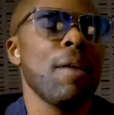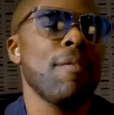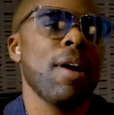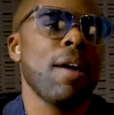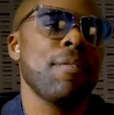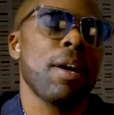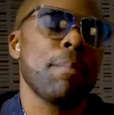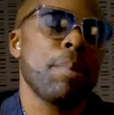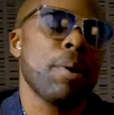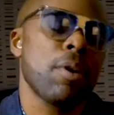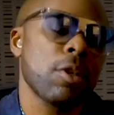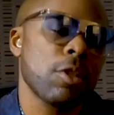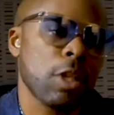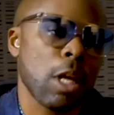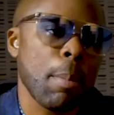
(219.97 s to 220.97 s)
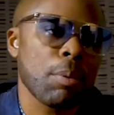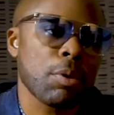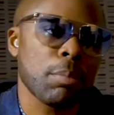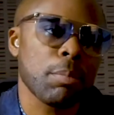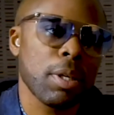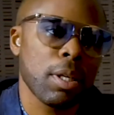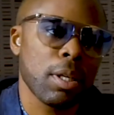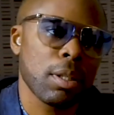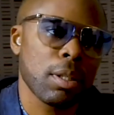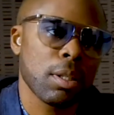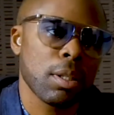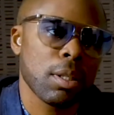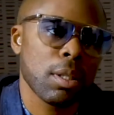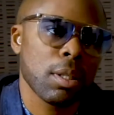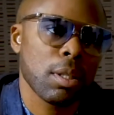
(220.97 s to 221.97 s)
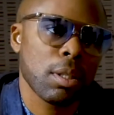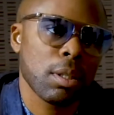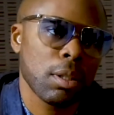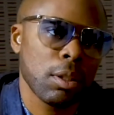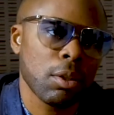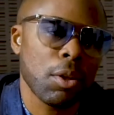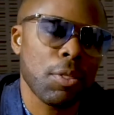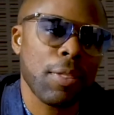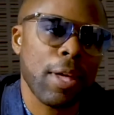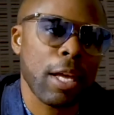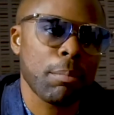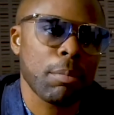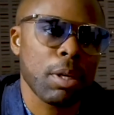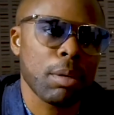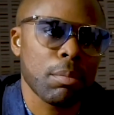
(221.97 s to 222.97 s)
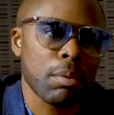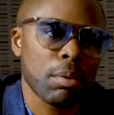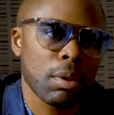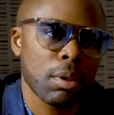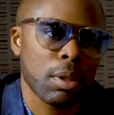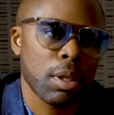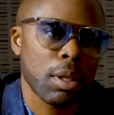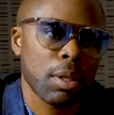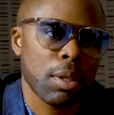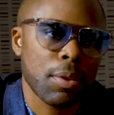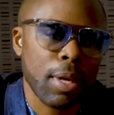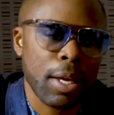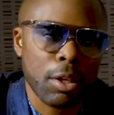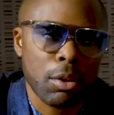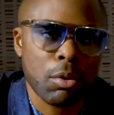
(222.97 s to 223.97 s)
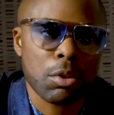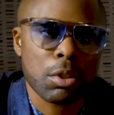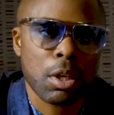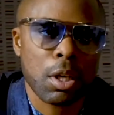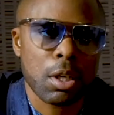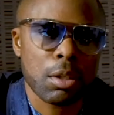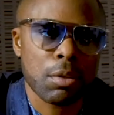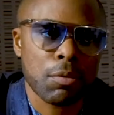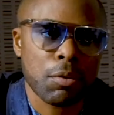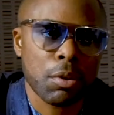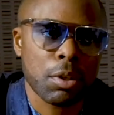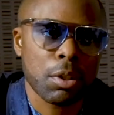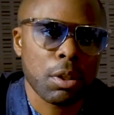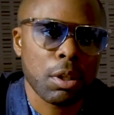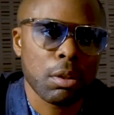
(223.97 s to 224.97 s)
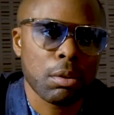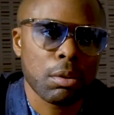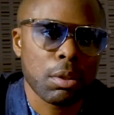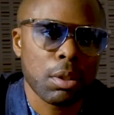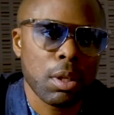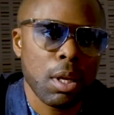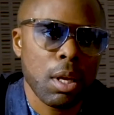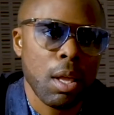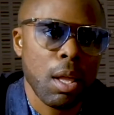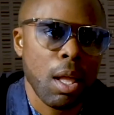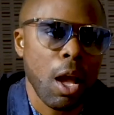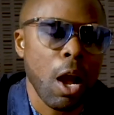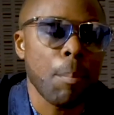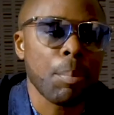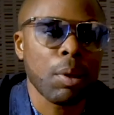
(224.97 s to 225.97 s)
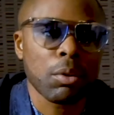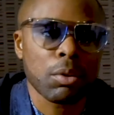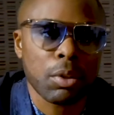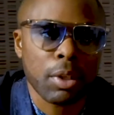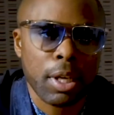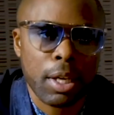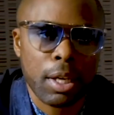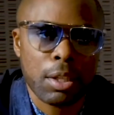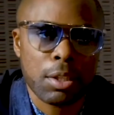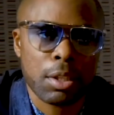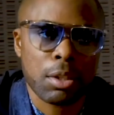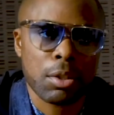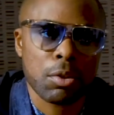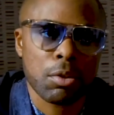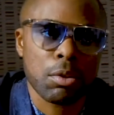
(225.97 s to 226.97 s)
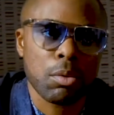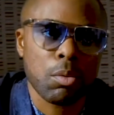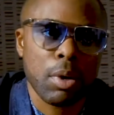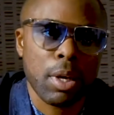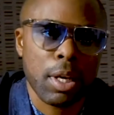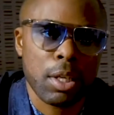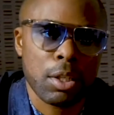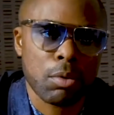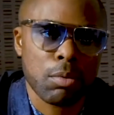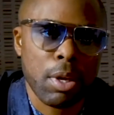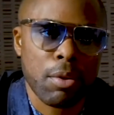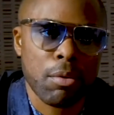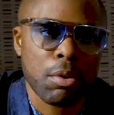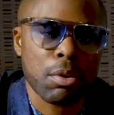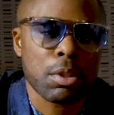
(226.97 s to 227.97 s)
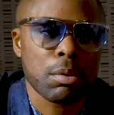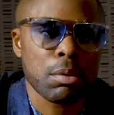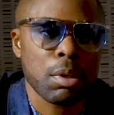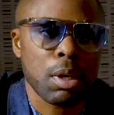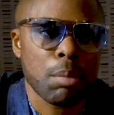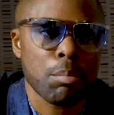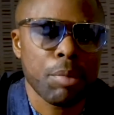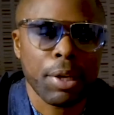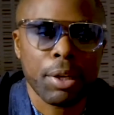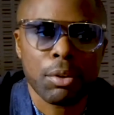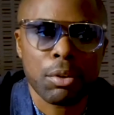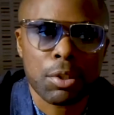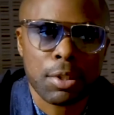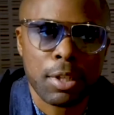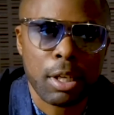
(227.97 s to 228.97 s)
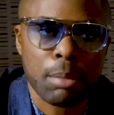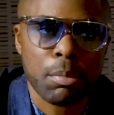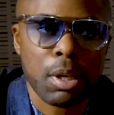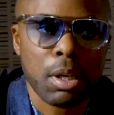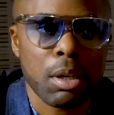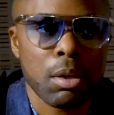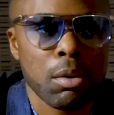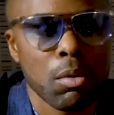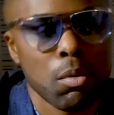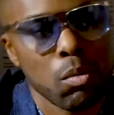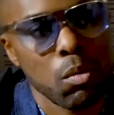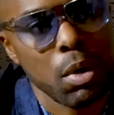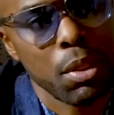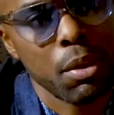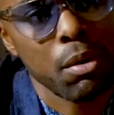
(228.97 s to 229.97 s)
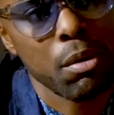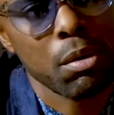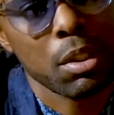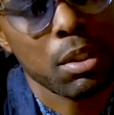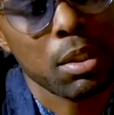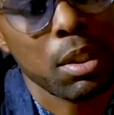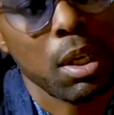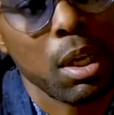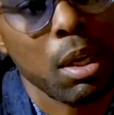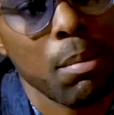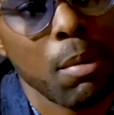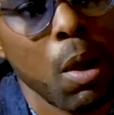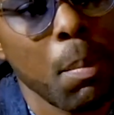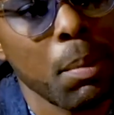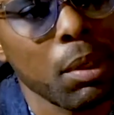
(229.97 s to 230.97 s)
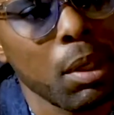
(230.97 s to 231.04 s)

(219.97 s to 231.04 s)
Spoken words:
I've had parents come up to me and, thank me and thank Youth Stars for, helping out their kids in certain ways, whether it was breaking their stigma, whether it was helping